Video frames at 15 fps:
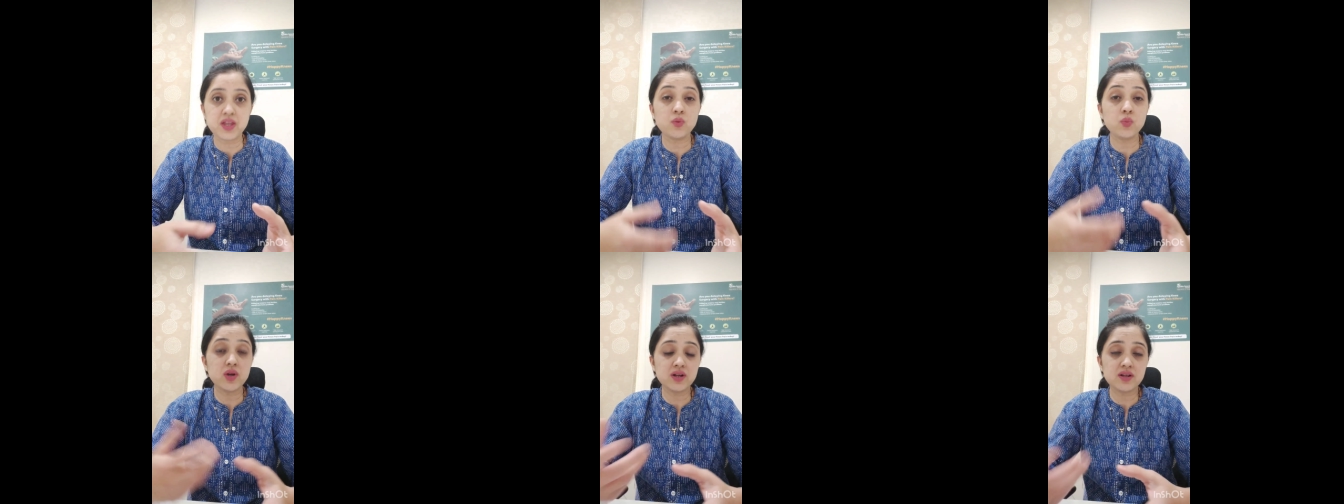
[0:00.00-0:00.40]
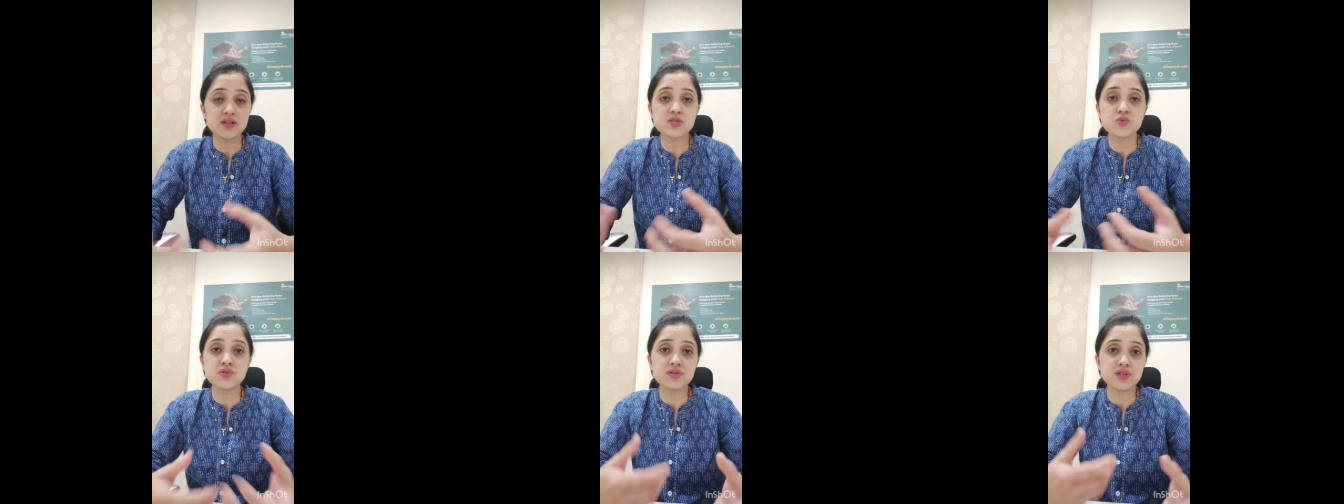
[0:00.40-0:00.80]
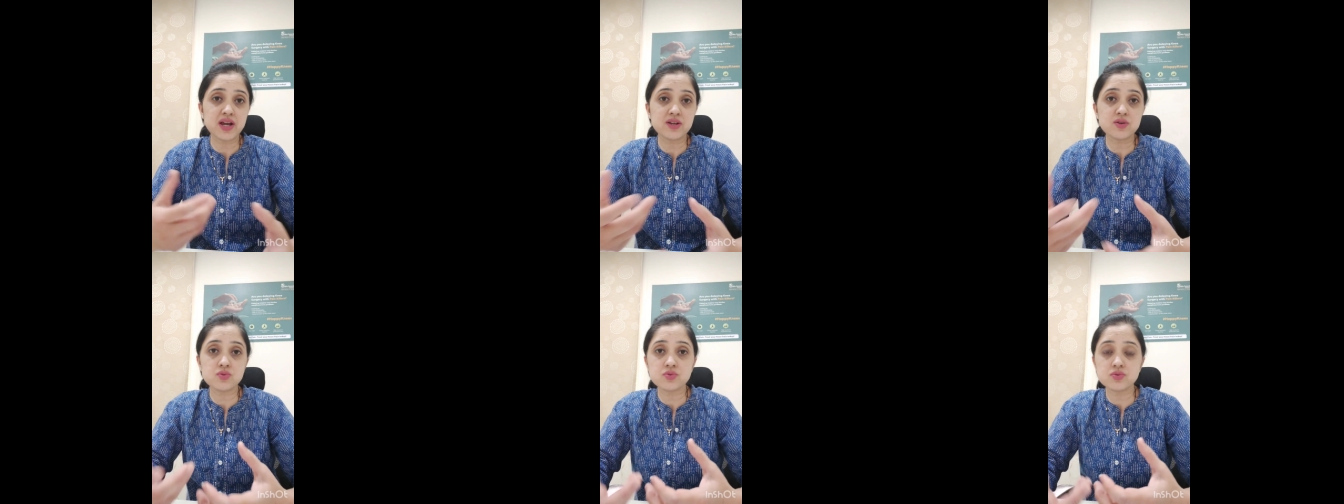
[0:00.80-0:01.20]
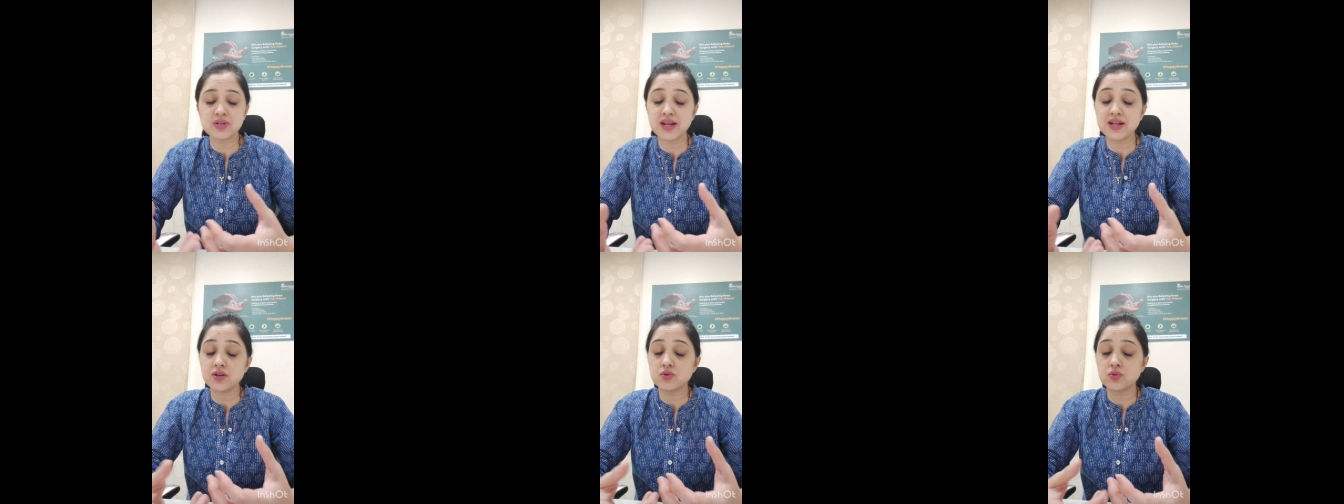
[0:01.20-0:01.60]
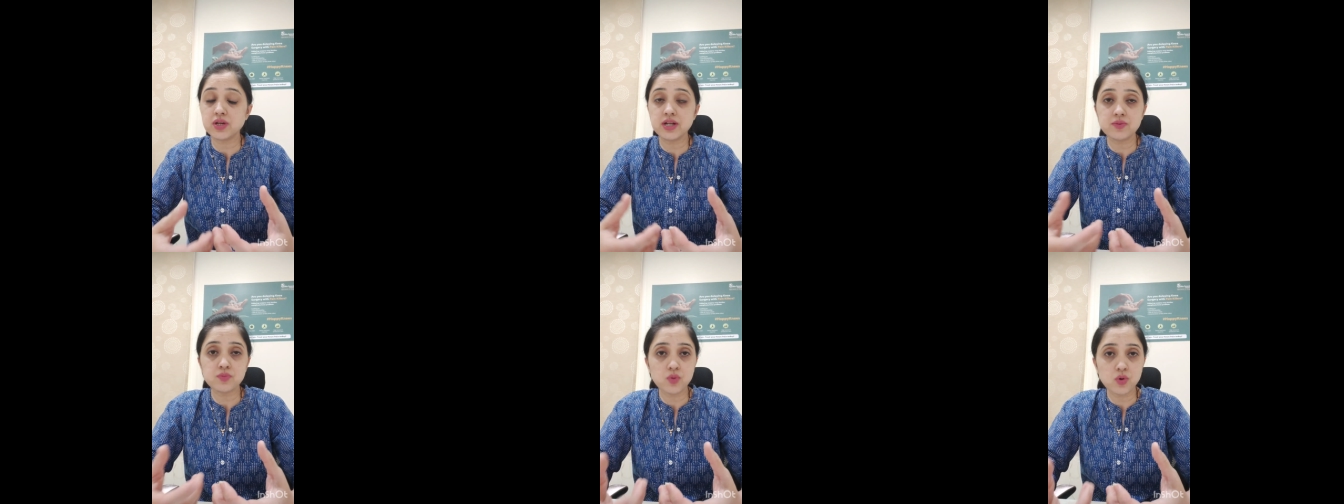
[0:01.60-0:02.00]
In winters we tend to
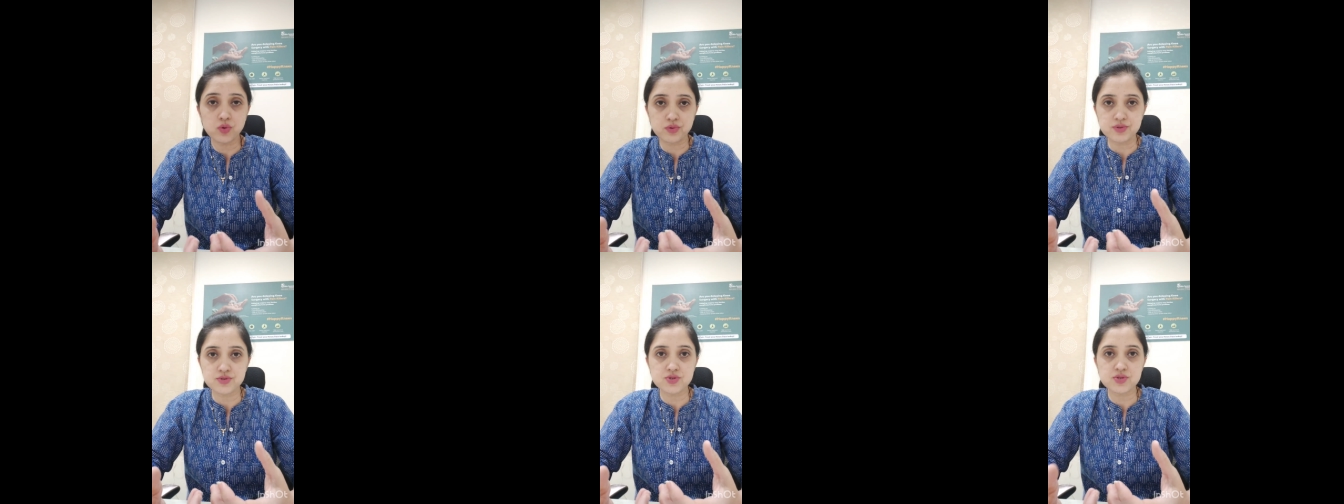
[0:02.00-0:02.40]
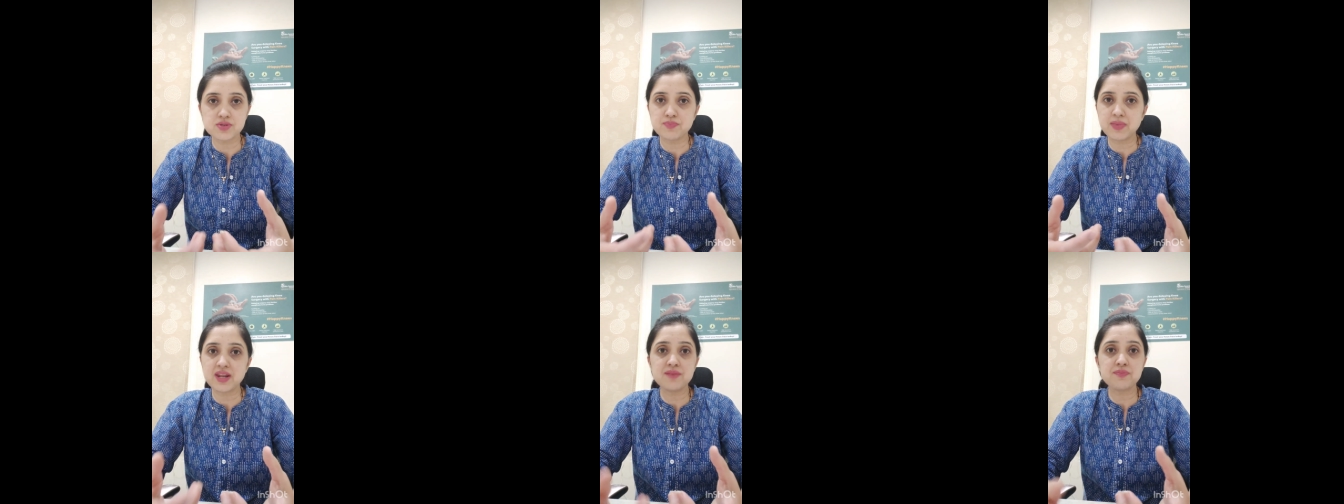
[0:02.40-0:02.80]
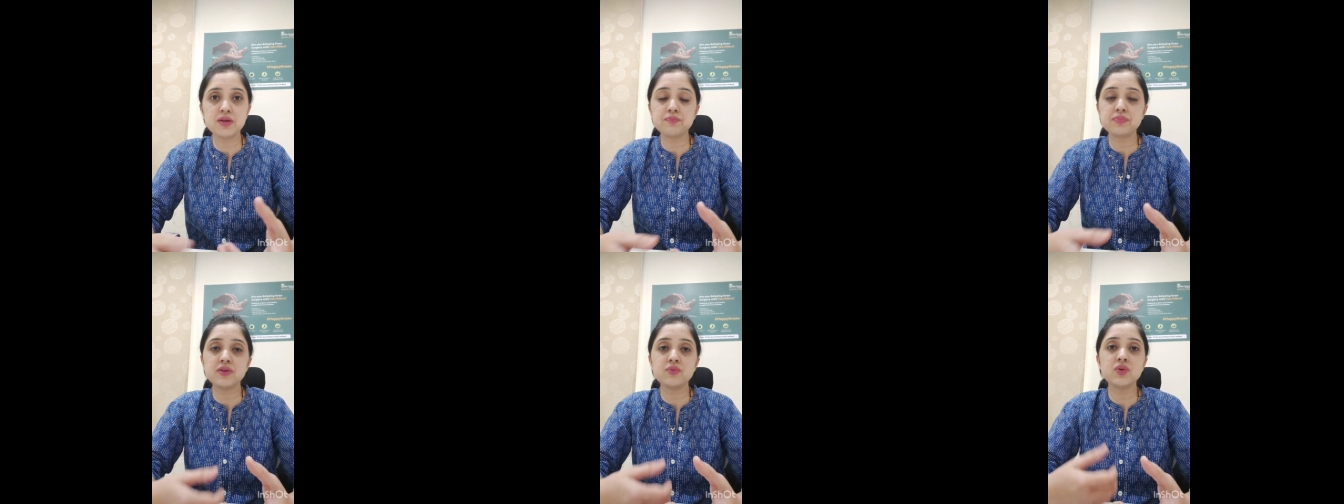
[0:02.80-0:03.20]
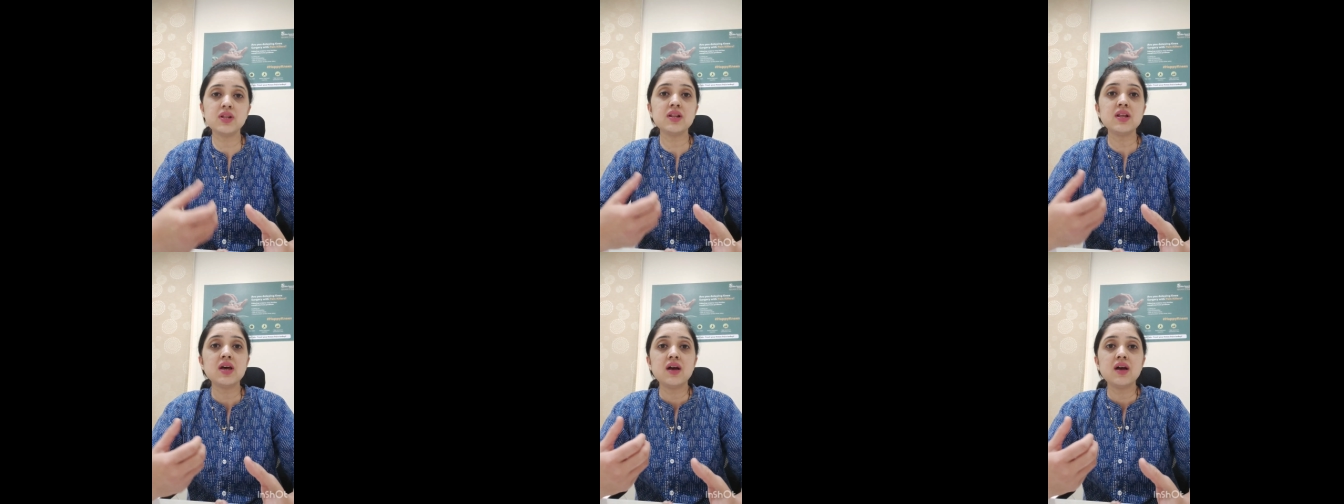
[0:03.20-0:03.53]
eat more, so many people will